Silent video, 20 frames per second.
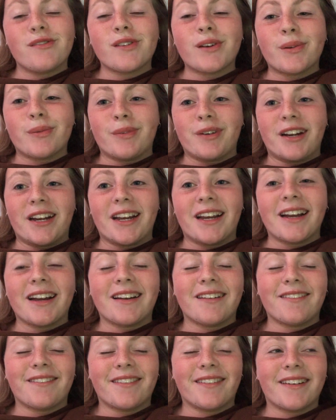for a break
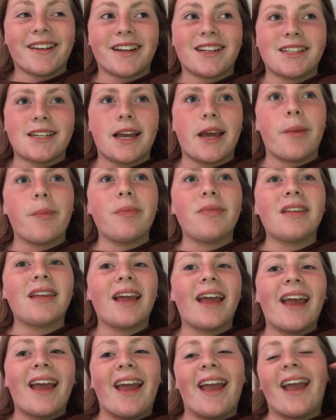after exams,
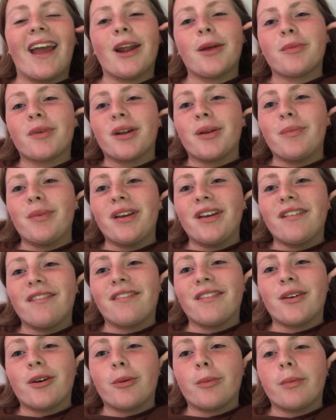and I'm going to be
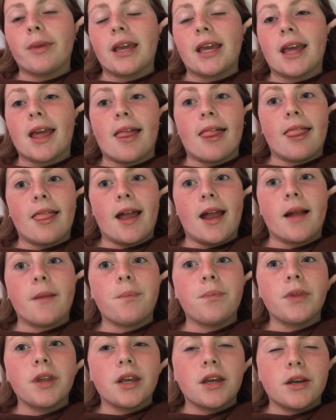filming that.
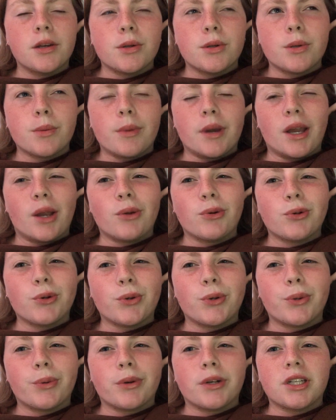So make
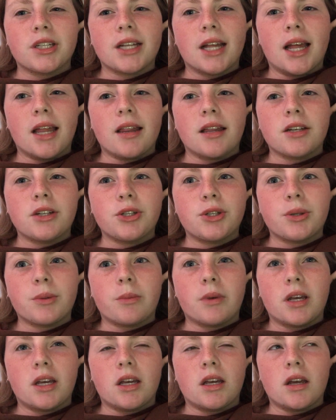sure you watch that. That should
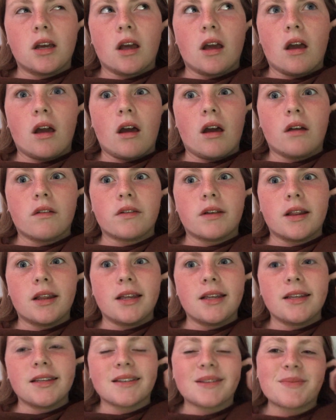be after
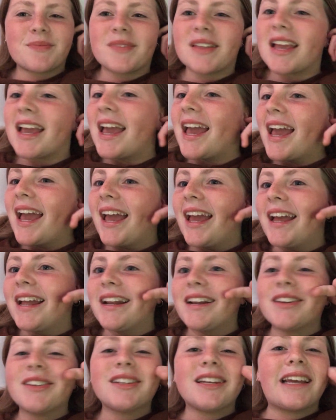this.
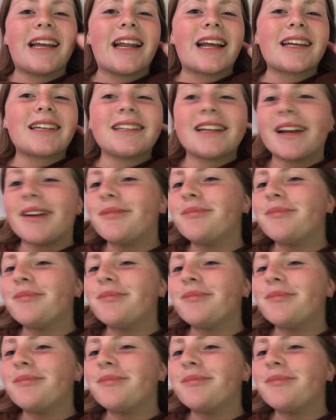And I'll see you next time.